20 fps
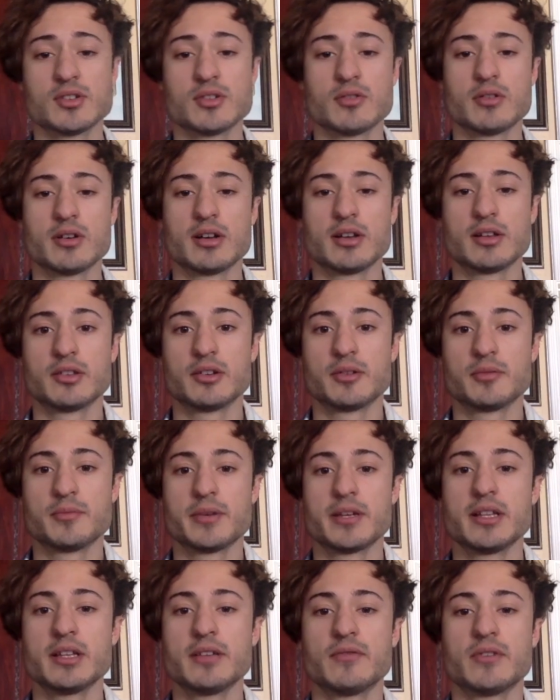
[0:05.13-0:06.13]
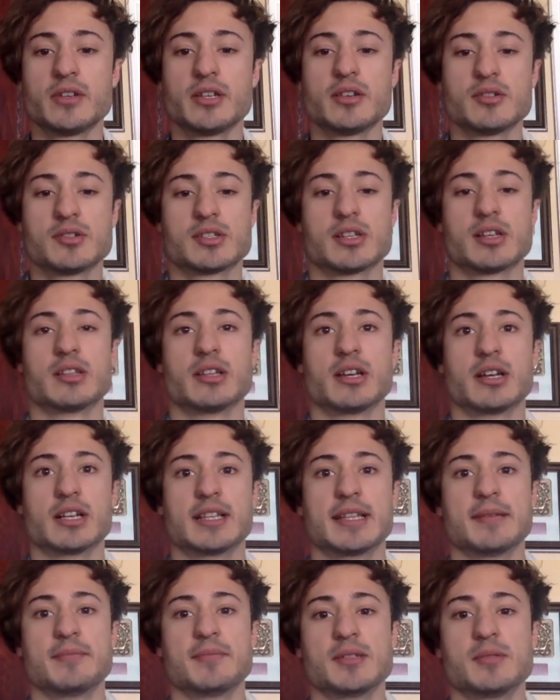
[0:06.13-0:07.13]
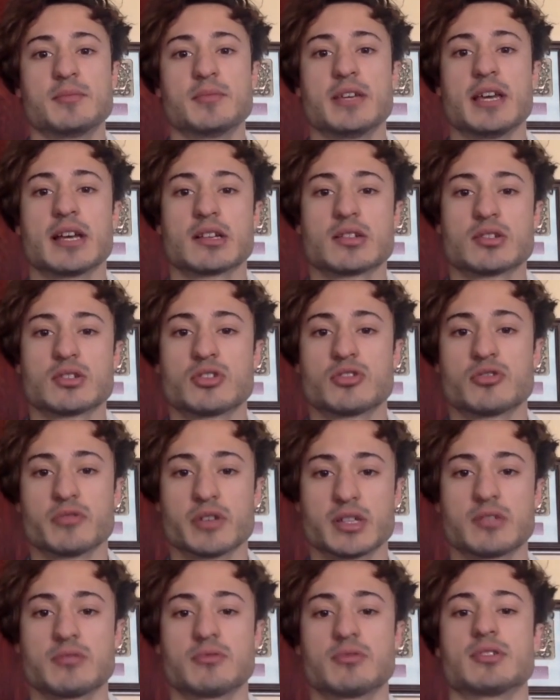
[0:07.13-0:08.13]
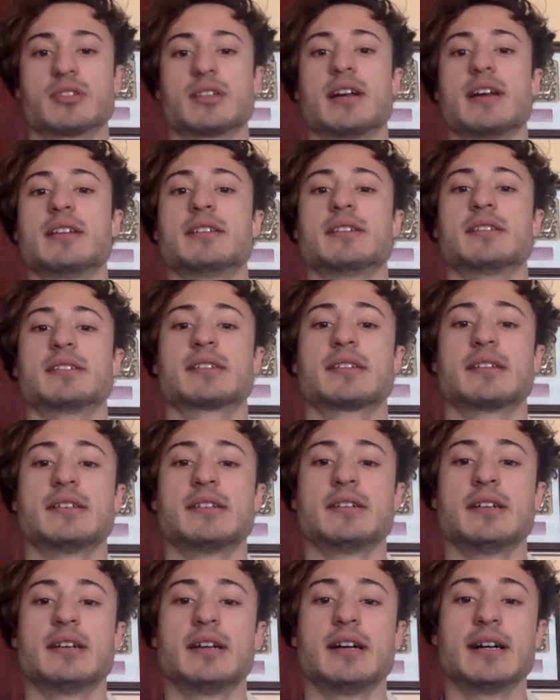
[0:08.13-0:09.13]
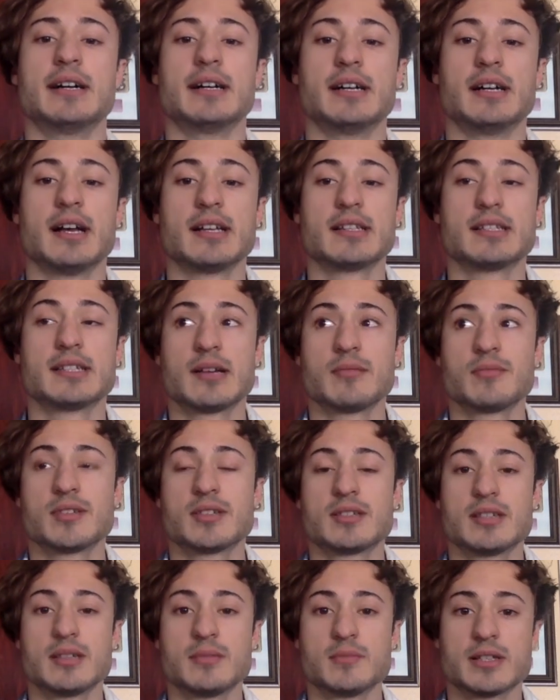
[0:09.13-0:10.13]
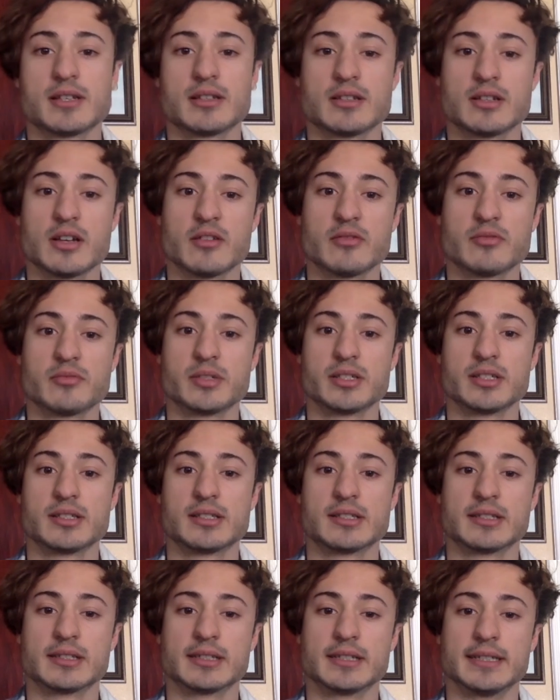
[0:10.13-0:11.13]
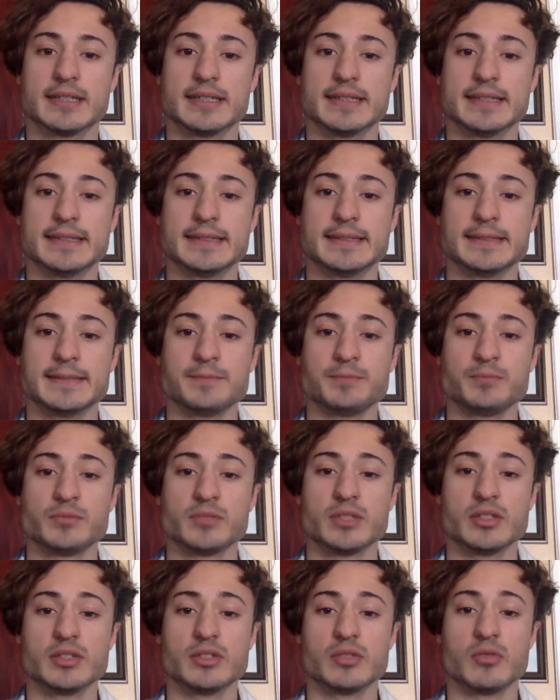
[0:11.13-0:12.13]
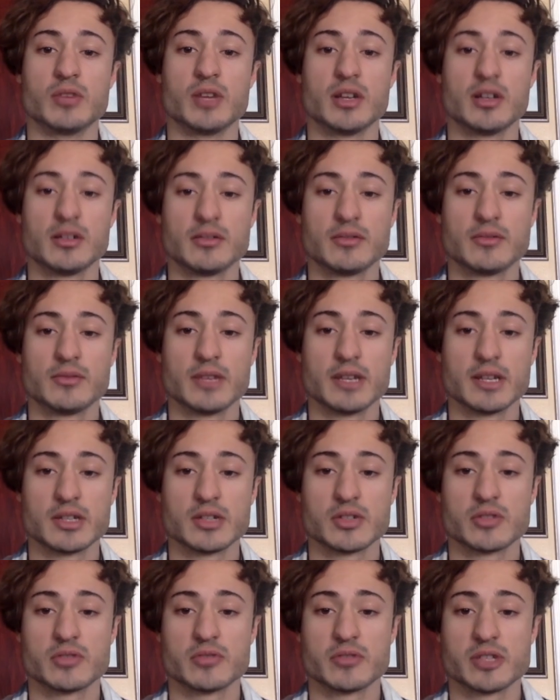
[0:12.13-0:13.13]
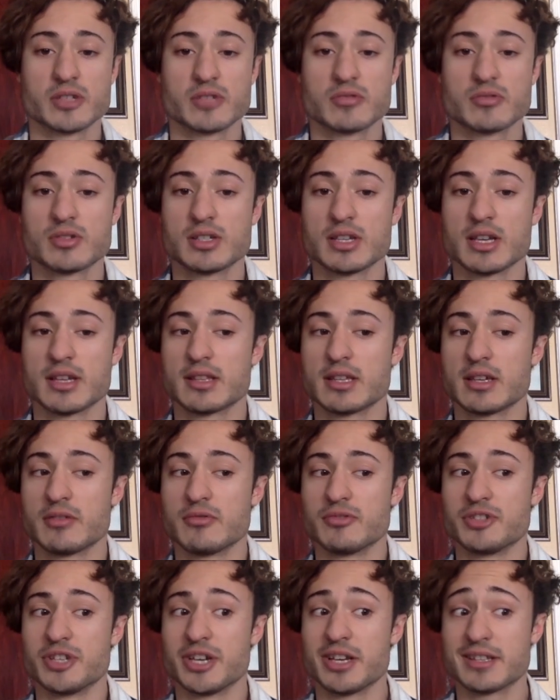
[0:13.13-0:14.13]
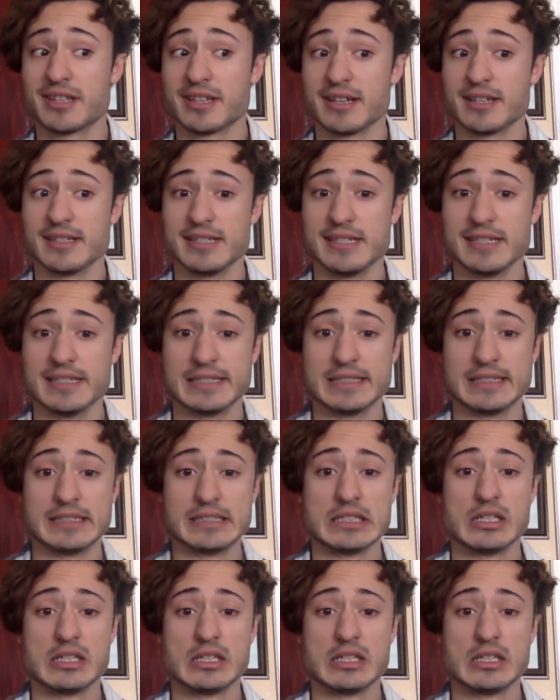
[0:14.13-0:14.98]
So uh, there are many videos online claiming to be extraterrestrial sightings. Uh, at times it seems that the government uh, is aware of the extraterrestrials, yet they reject the idea.